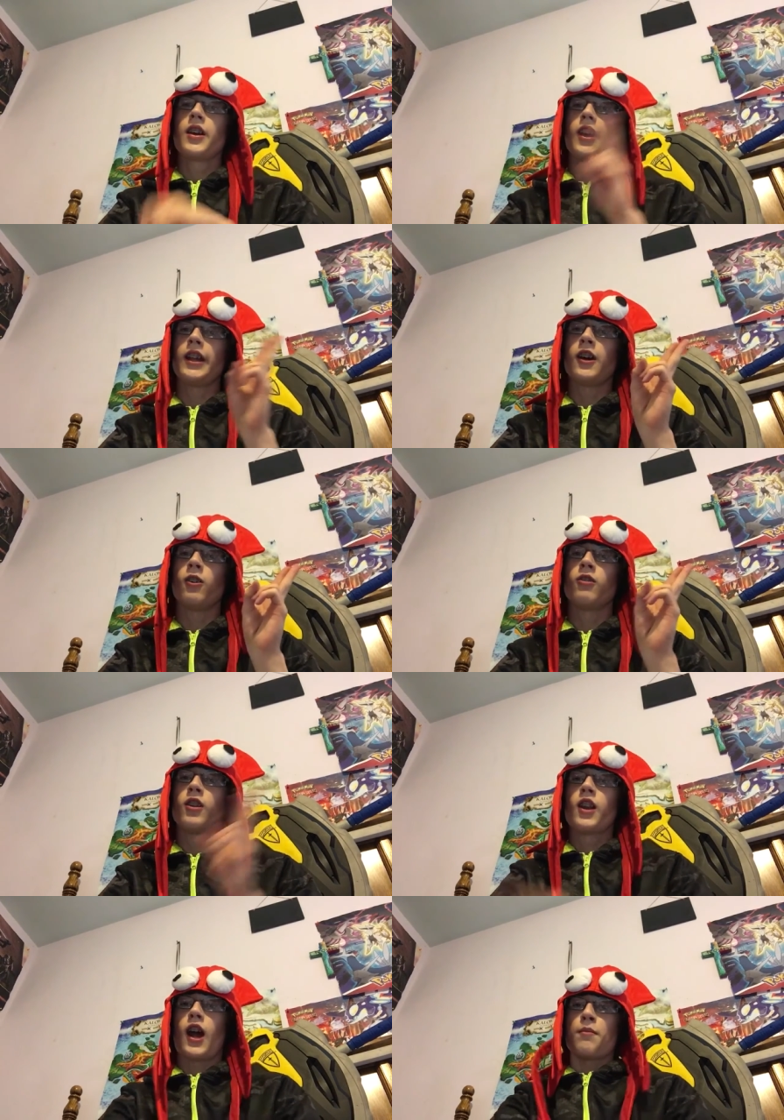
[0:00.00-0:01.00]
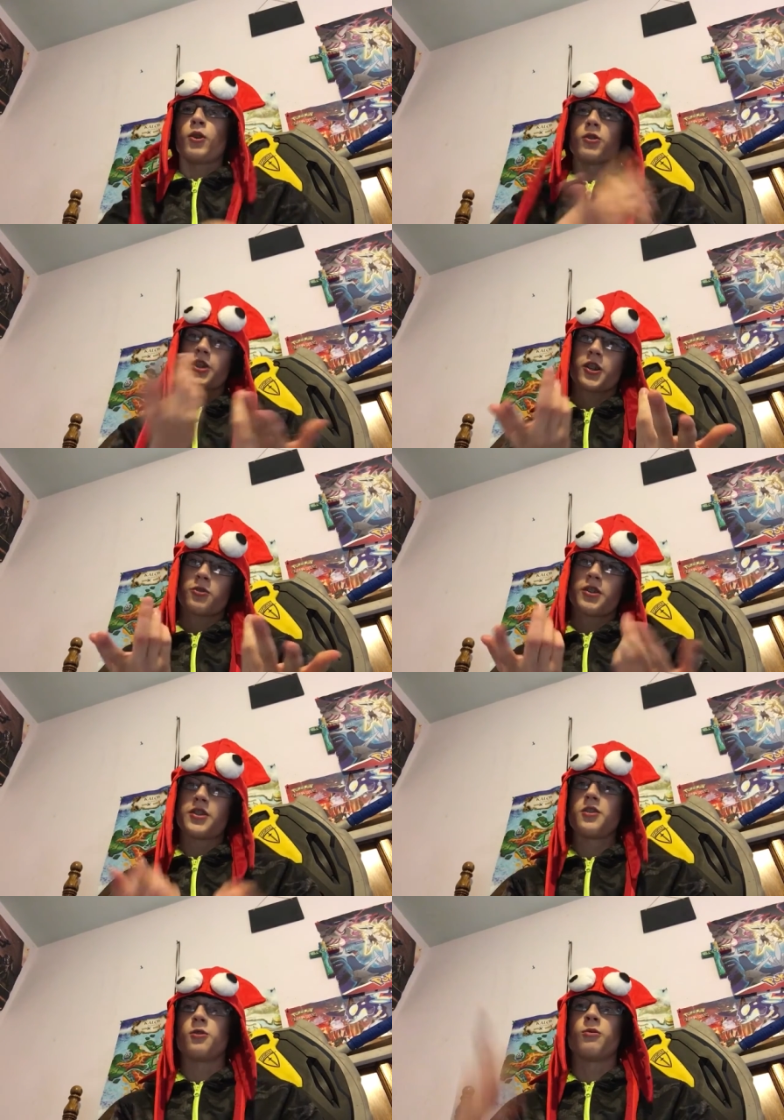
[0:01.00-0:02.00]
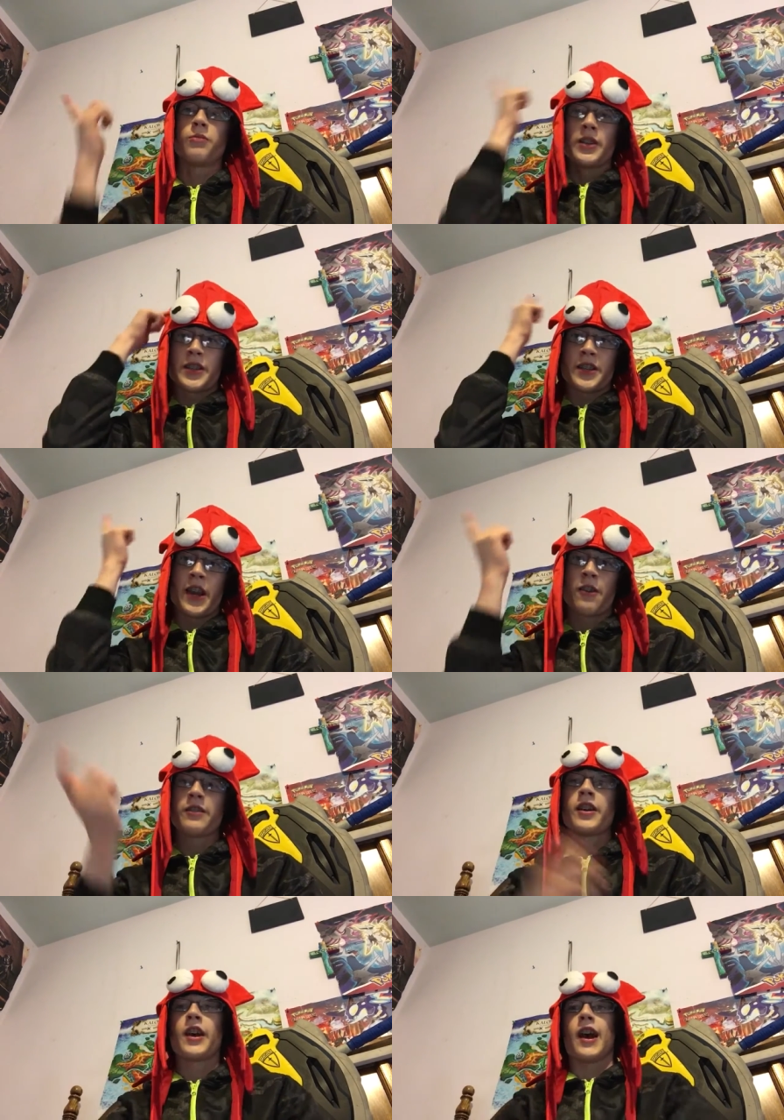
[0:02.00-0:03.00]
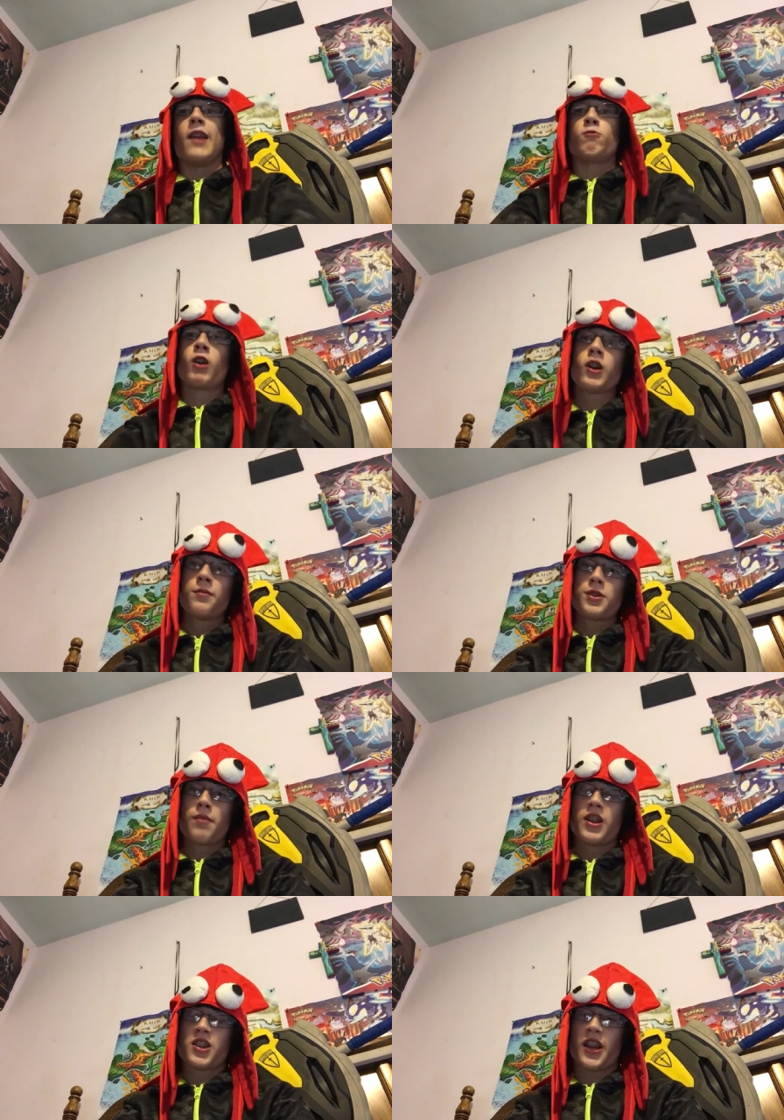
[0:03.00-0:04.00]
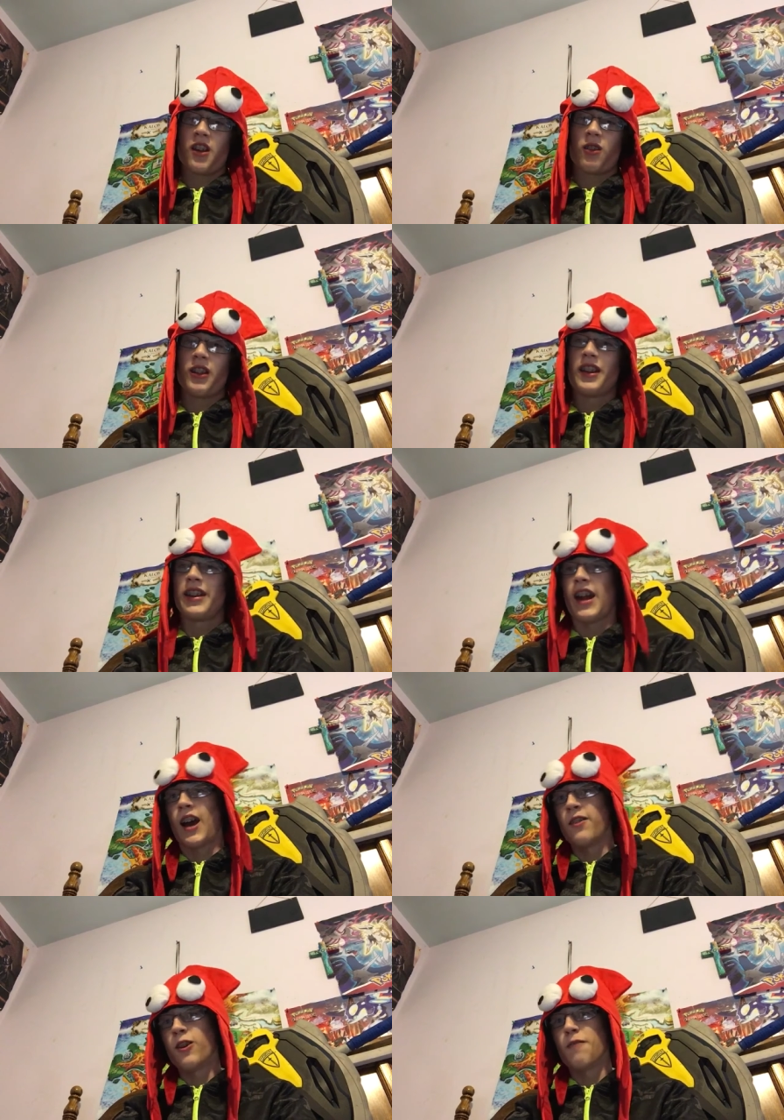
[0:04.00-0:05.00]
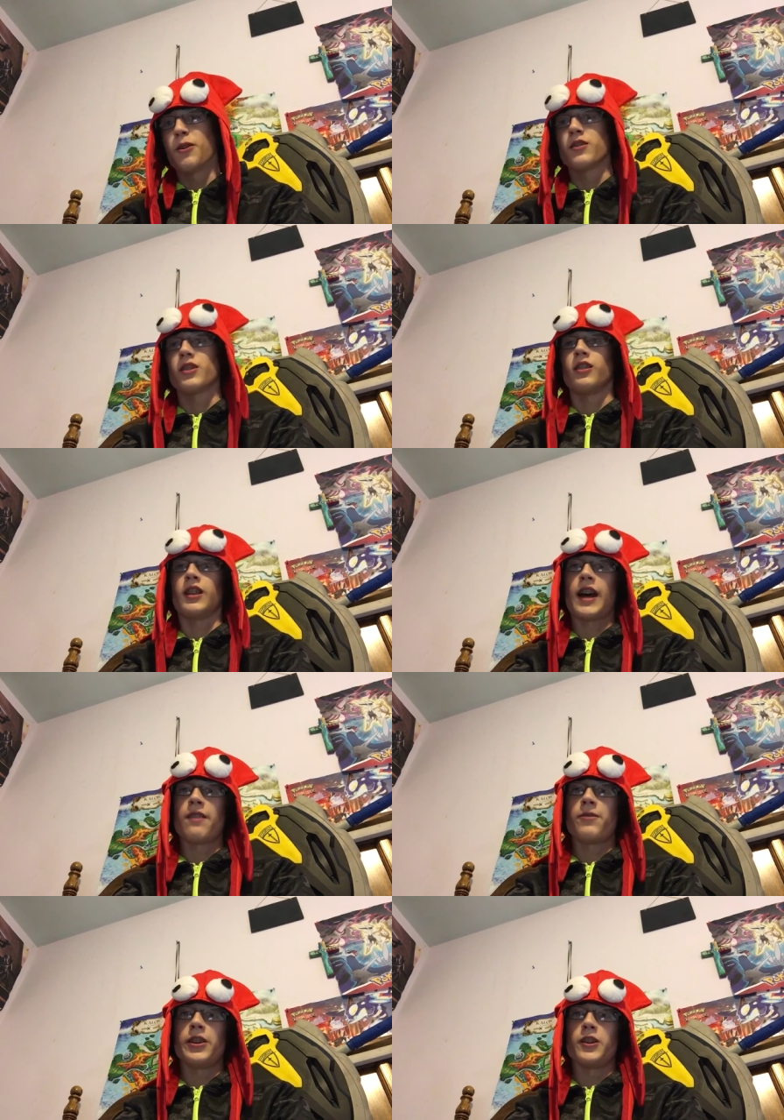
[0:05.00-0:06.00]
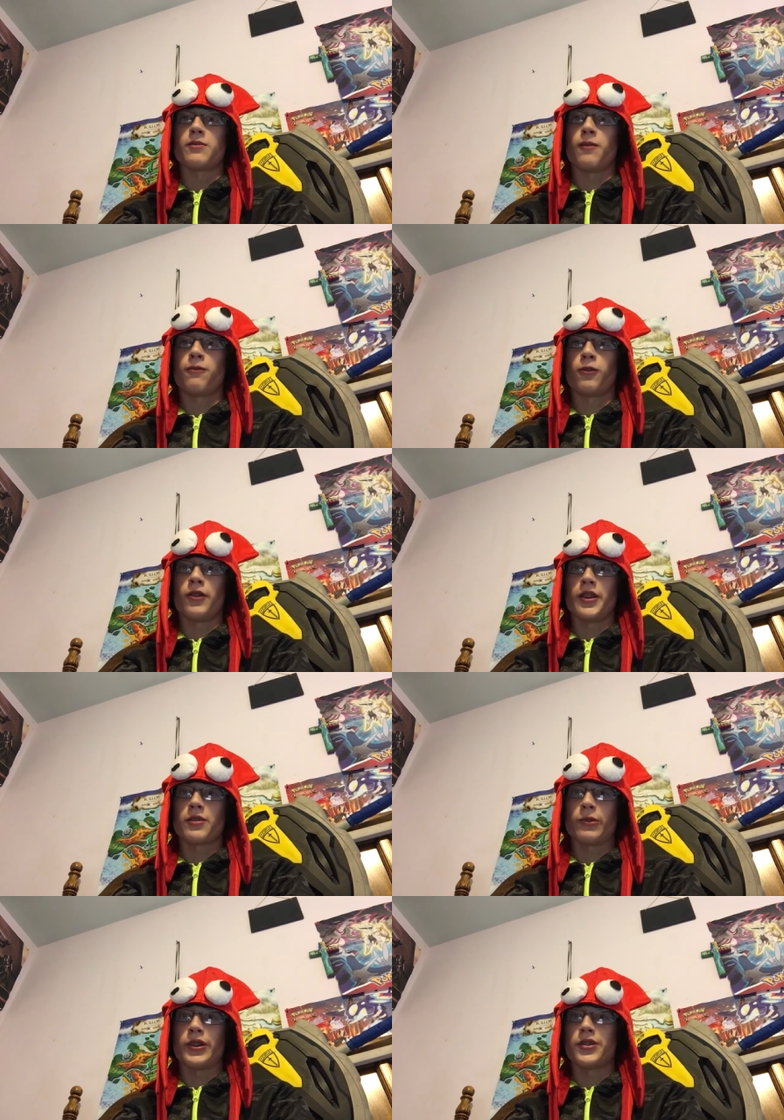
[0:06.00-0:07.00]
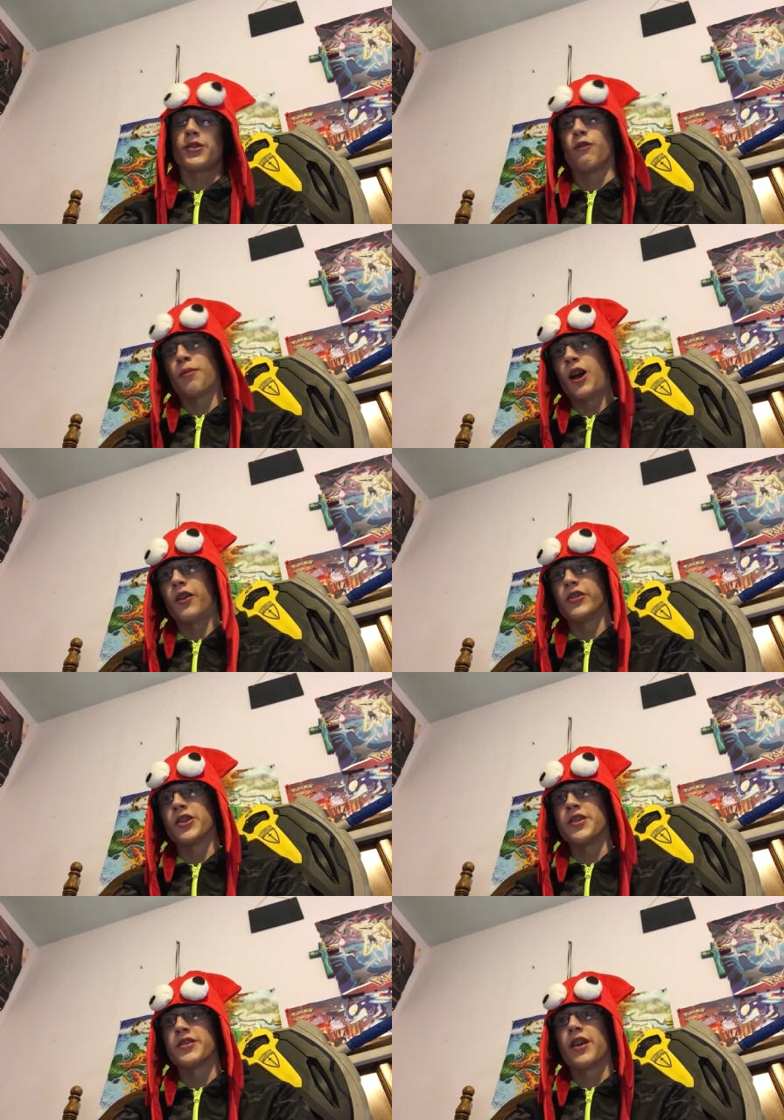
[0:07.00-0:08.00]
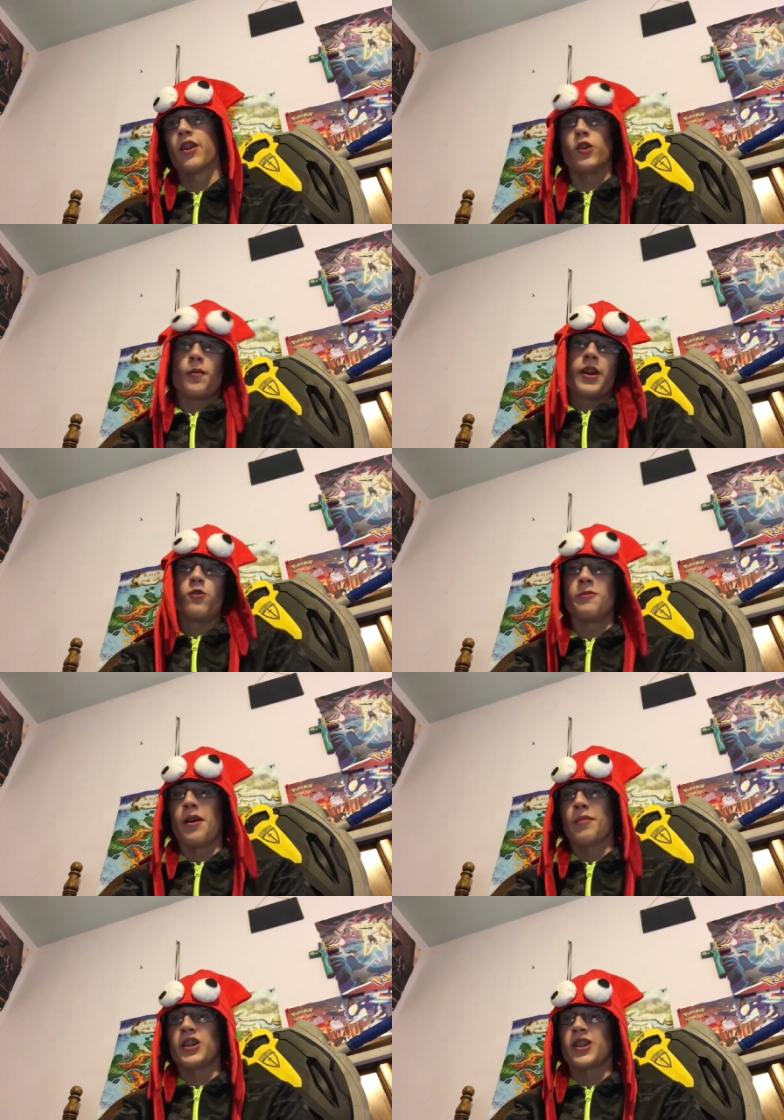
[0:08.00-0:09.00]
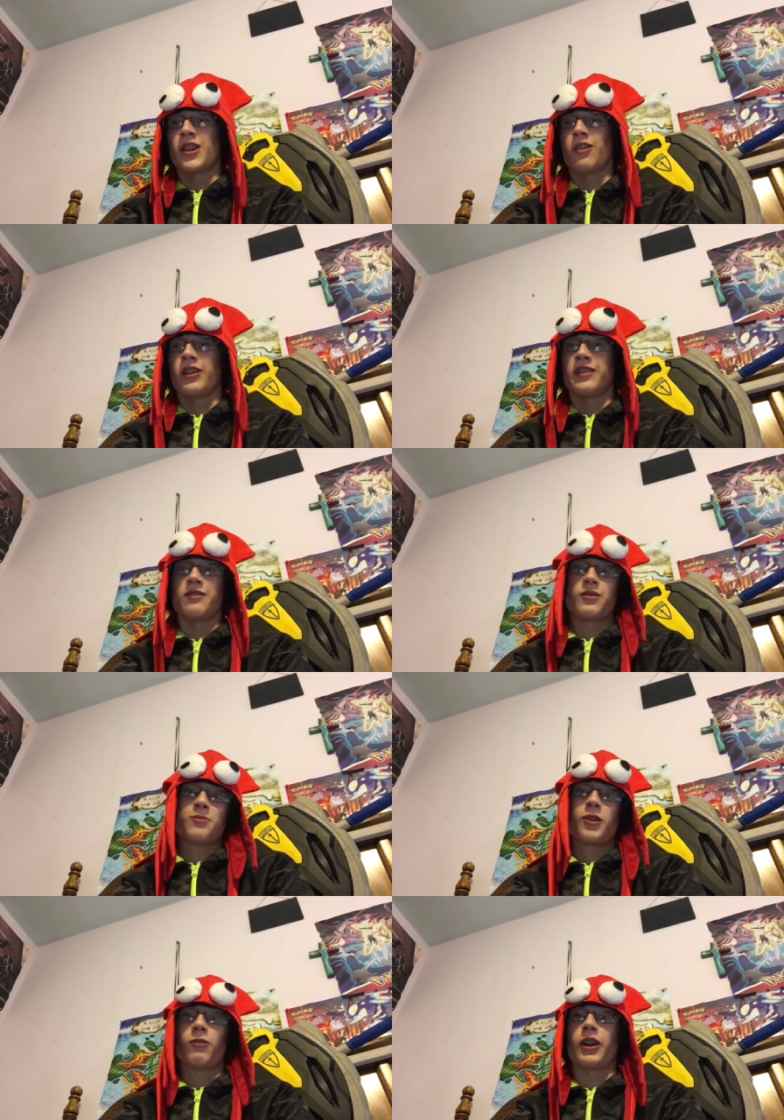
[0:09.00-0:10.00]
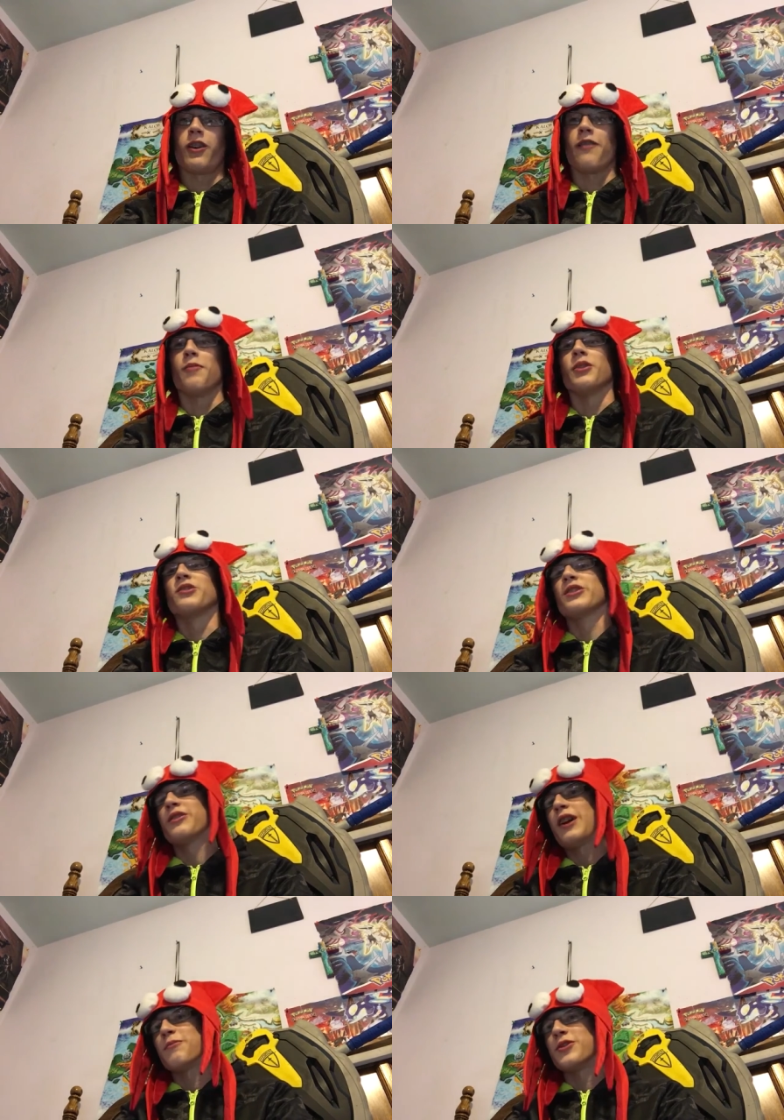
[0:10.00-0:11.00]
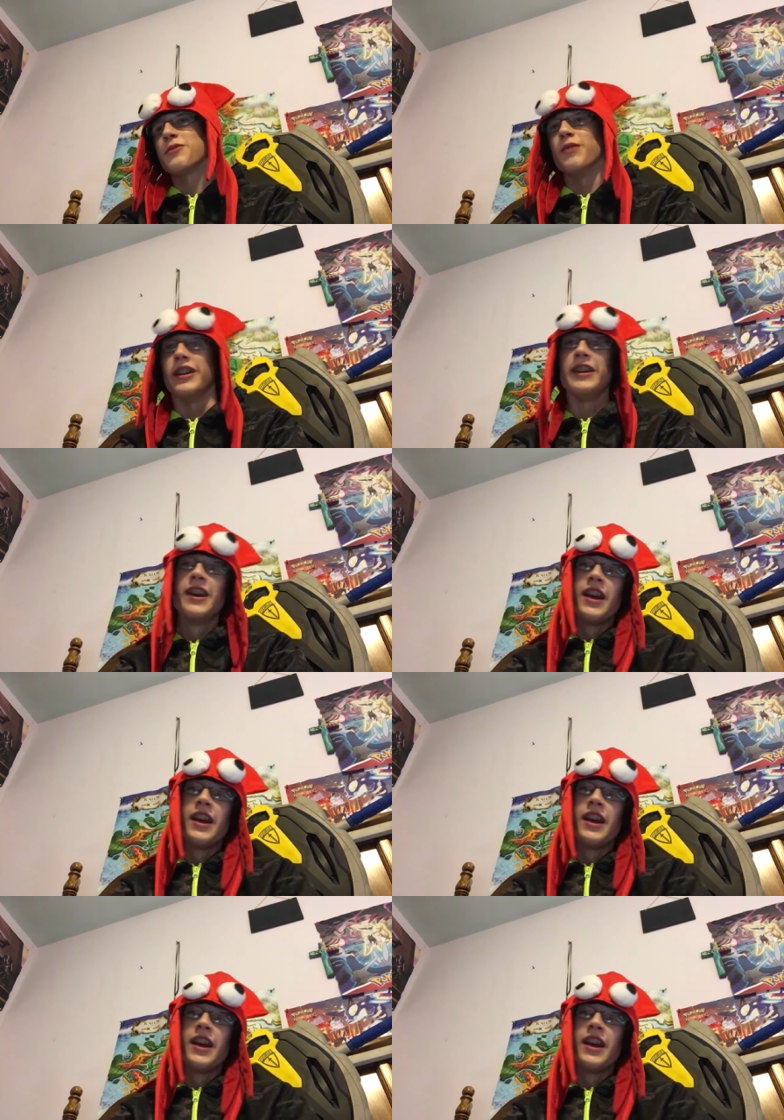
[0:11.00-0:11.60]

Hello, I'm Noah Soccer 22 this is Aaron, and welcome to my channel. Now I know I posted a lot of videos before this one, so apologies. Nobody knew about my channel, and it's probably why I don't have that much subscribers, but